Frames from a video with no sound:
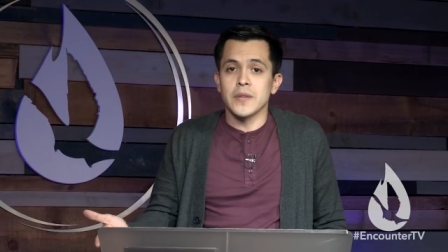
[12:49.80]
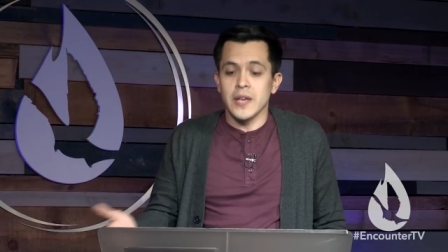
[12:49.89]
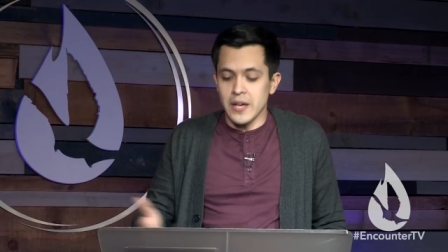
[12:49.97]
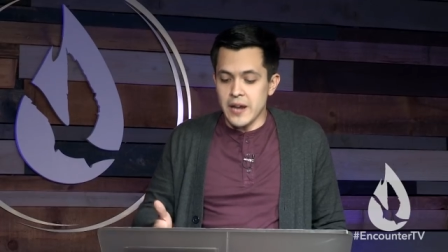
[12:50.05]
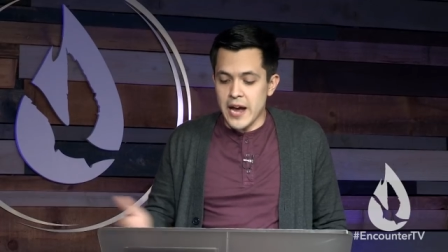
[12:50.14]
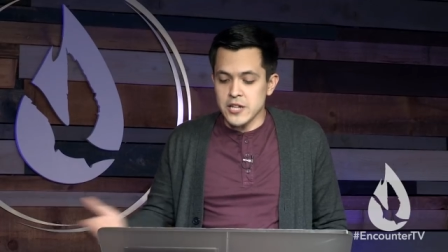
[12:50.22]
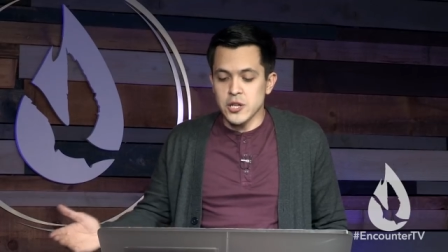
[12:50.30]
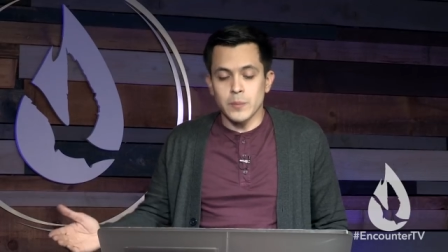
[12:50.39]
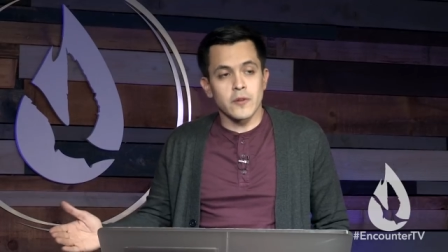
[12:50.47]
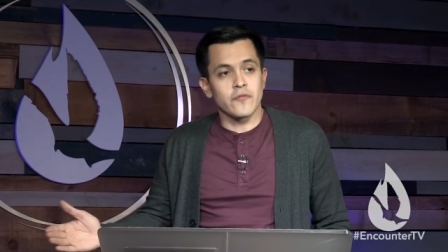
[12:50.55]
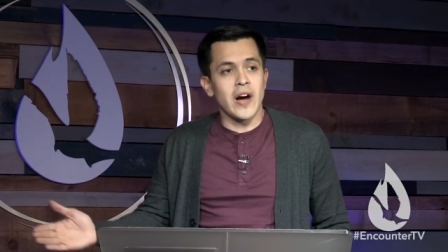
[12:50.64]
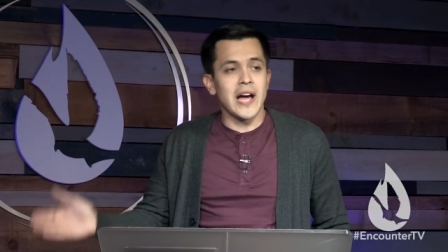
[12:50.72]
in Acts
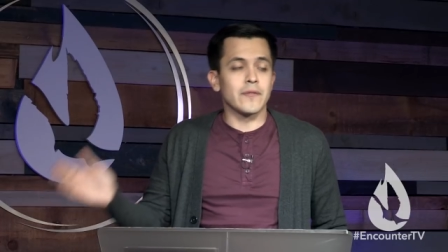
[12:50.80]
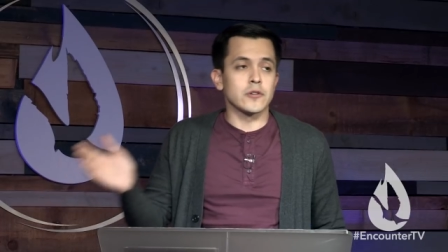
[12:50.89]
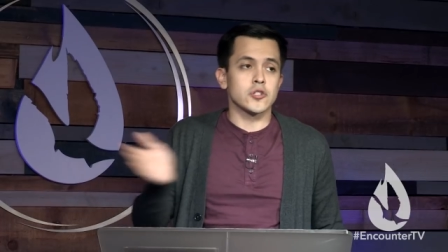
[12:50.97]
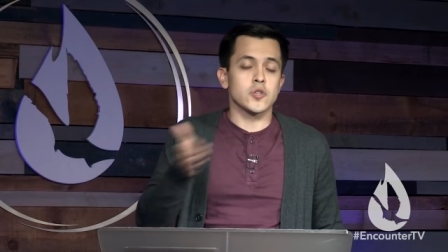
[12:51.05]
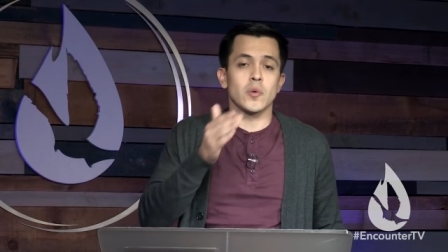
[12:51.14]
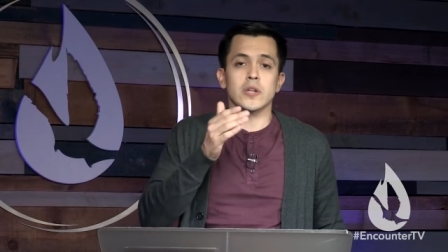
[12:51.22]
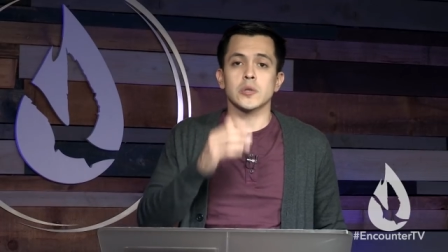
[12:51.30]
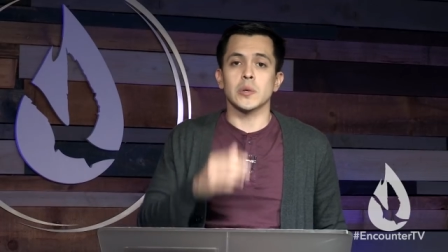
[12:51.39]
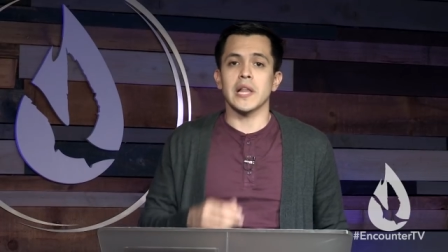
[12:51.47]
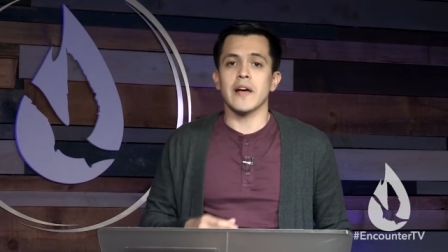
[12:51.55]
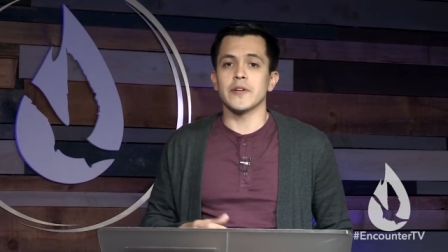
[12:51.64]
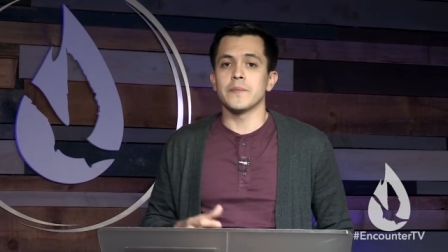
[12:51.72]
chapter 5, verses 1 through
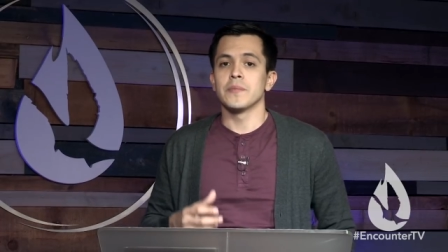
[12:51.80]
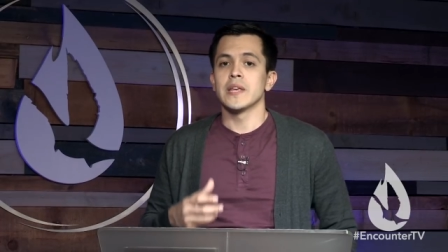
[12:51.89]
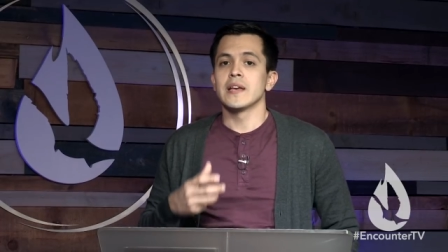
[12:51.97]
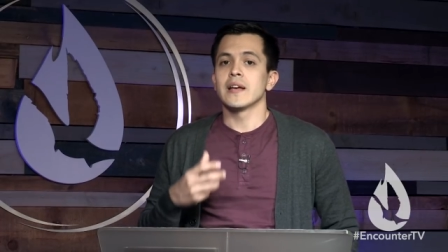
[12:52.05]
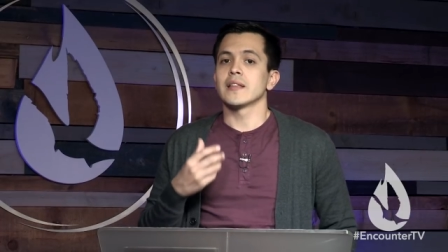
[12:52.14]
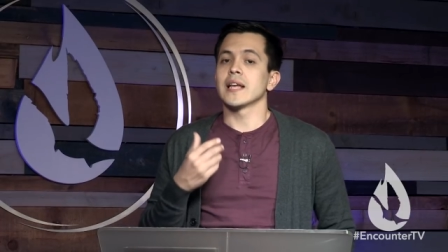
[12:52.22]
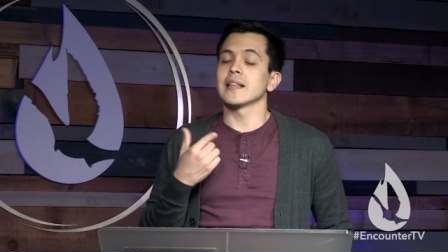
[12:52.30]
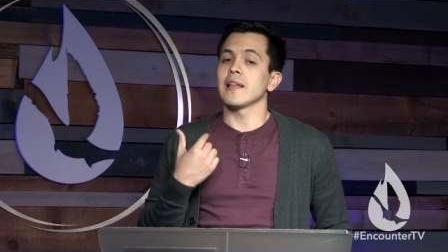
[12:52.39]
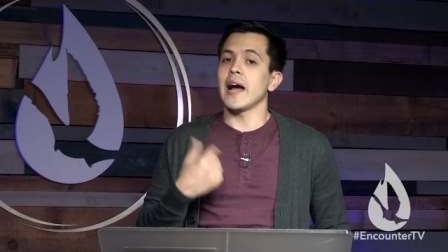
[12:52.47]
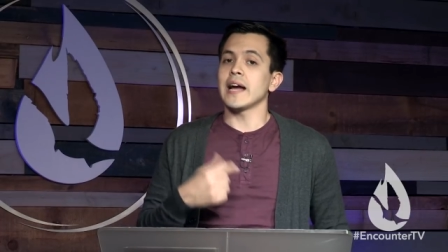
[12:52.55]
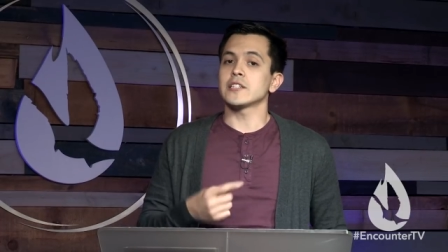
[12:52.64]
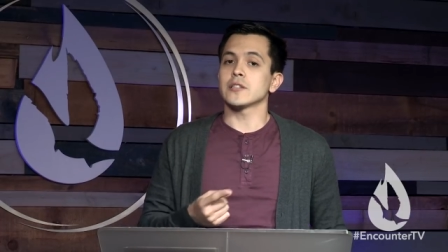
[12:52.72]
11. They
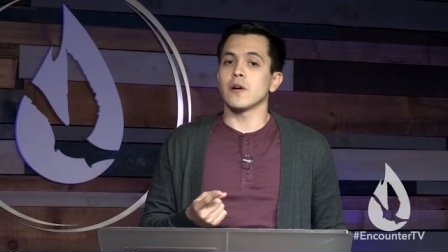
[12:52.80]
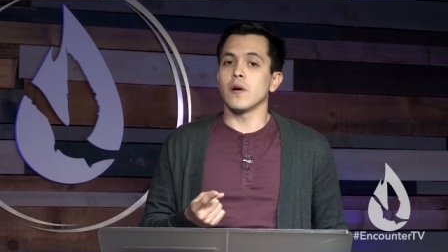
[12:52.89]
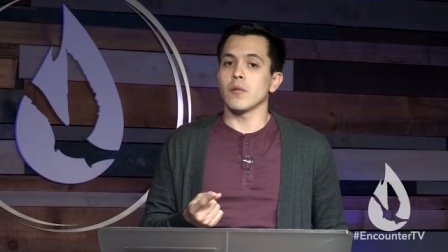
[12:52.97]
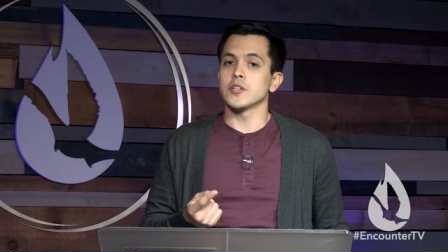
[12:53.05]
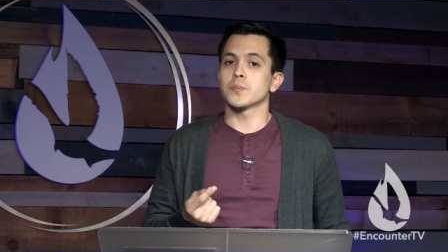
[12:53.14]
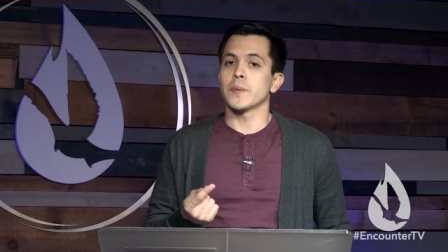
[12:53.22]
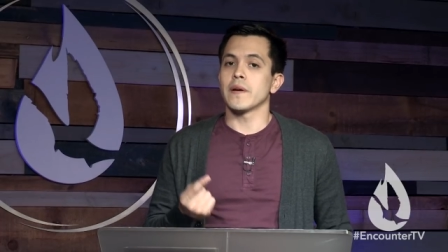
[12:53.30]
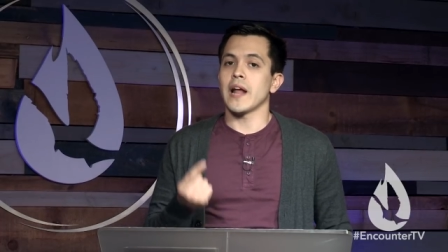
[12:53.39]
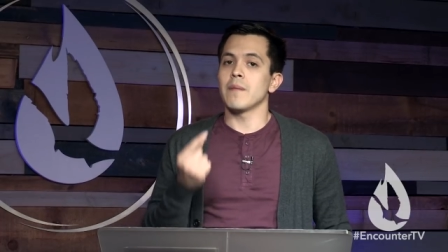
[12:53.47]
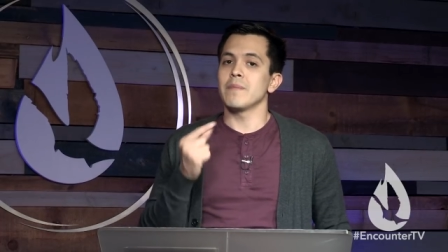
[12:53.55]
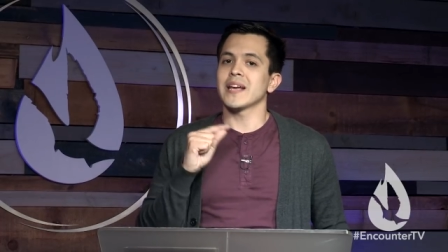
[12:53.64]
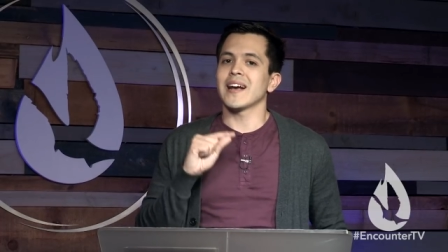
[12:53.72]
lied to the Holy Spirit,
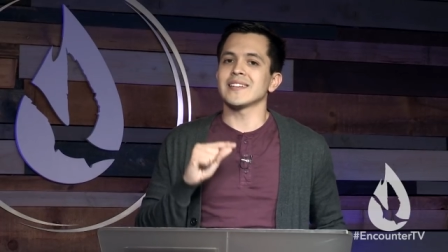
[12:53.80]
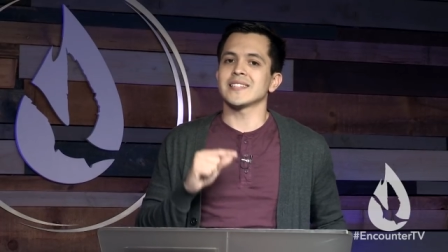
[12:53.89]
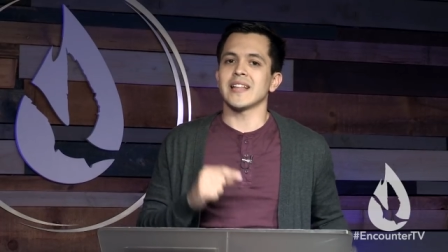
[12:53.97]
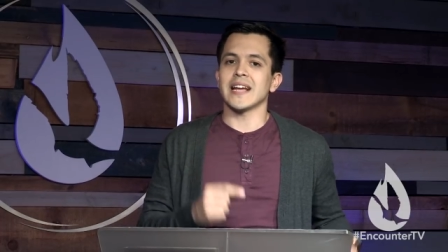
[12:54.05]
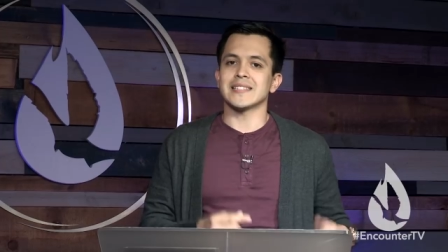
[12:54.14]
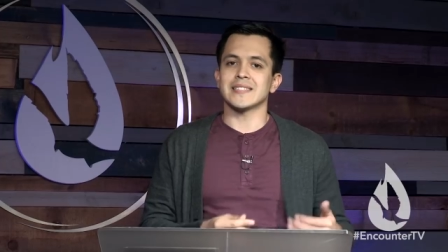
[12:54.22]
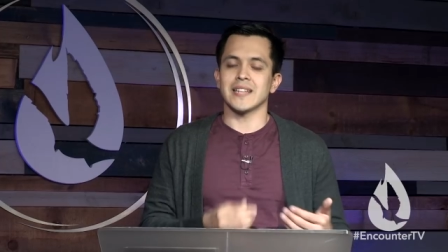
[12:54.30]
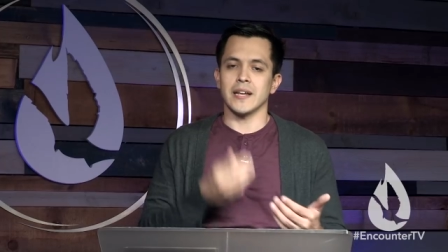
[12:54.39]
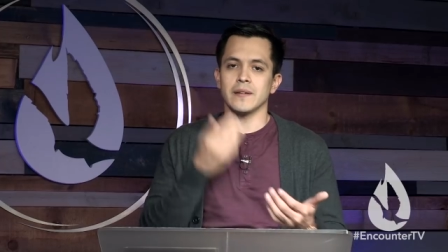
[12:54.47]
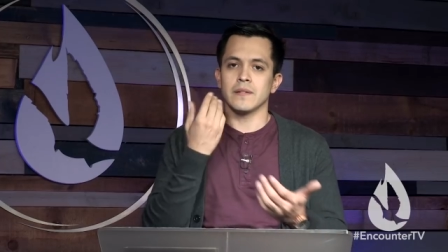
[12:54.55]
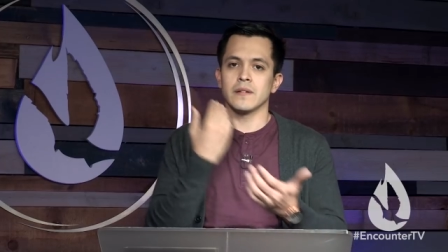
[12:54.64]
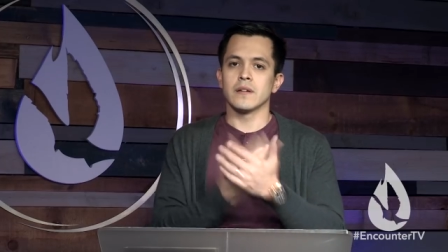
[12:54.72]
and because of that
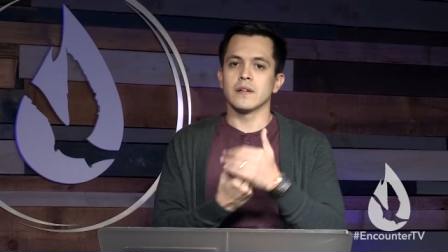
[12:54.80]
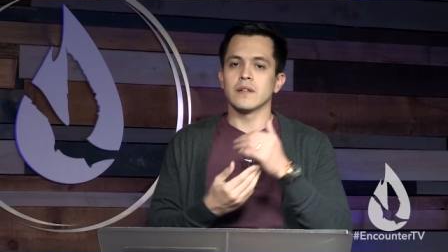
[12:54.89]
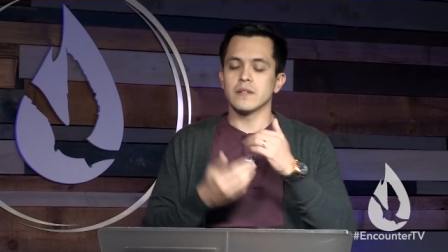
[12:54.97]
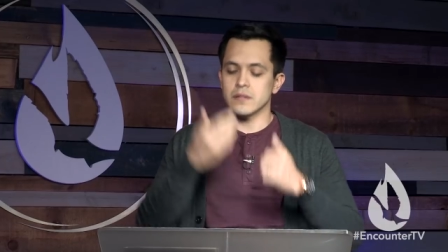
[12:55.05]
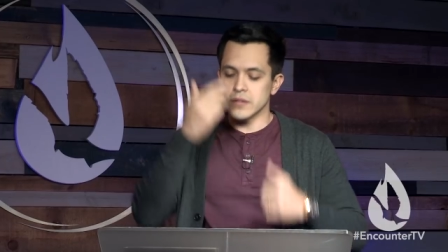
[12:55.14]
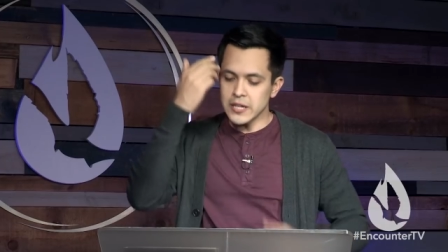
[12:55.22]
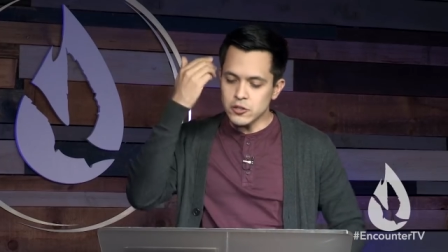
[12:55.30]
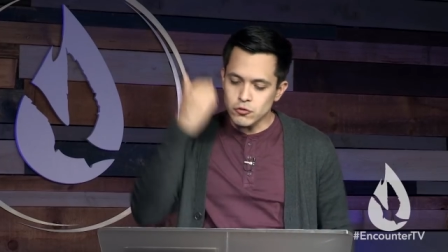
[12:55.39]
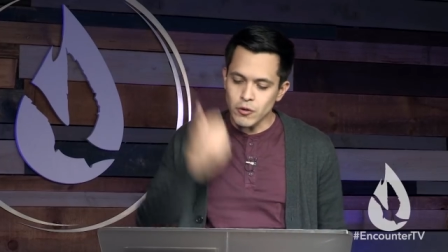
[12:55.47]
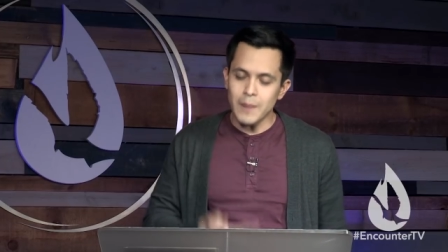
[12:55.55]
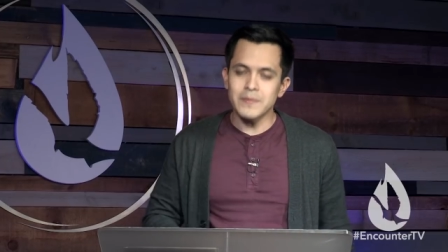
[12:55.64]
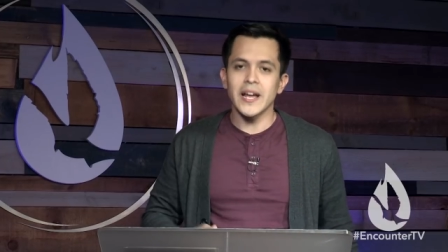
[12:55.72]
sin, they
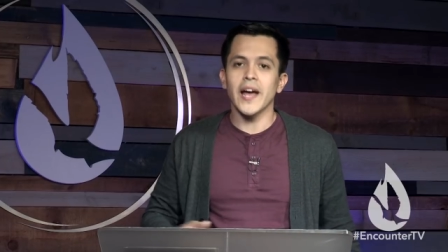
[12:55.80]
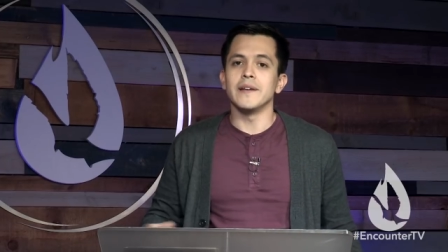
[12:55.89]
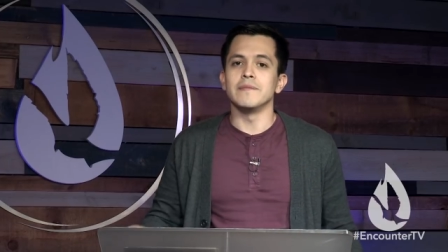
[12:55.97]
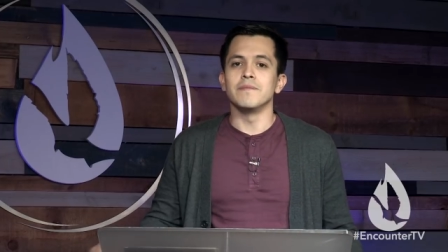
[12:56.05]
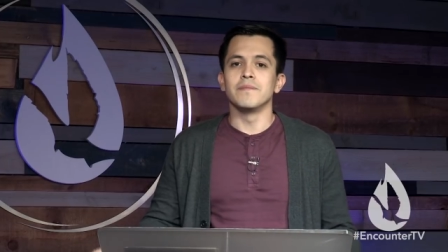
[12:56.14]
dropped dead.